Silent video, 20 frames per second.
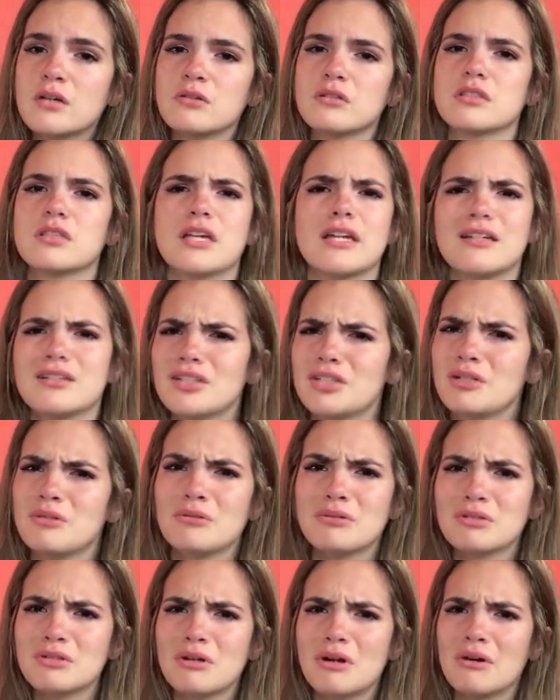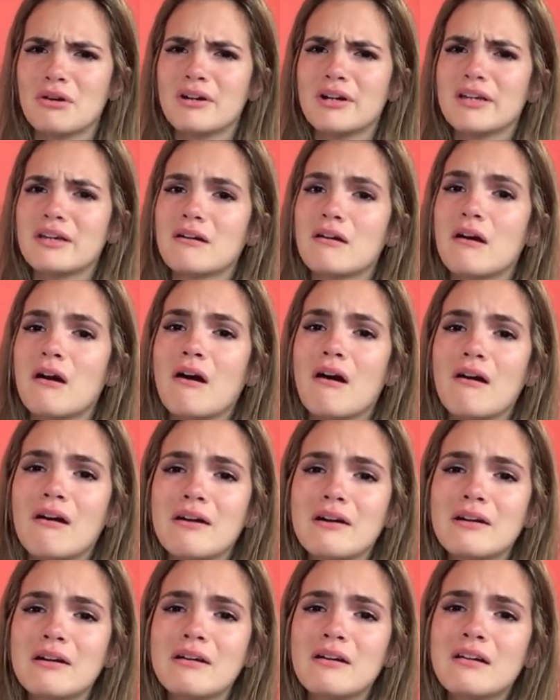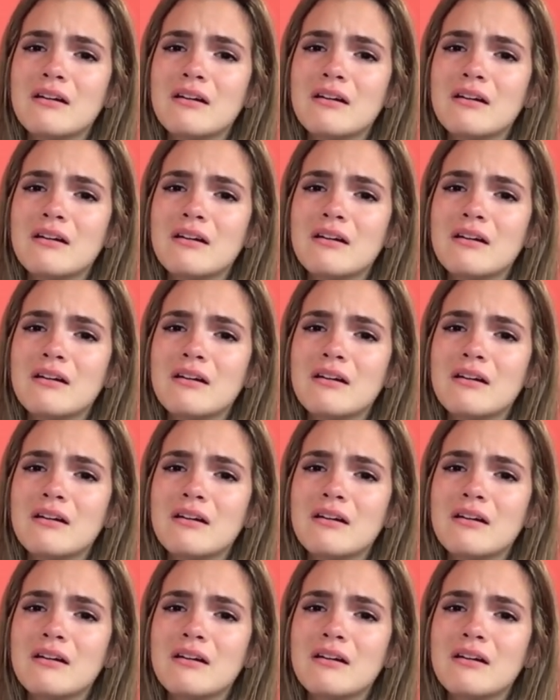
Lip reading: it was like she was already gone.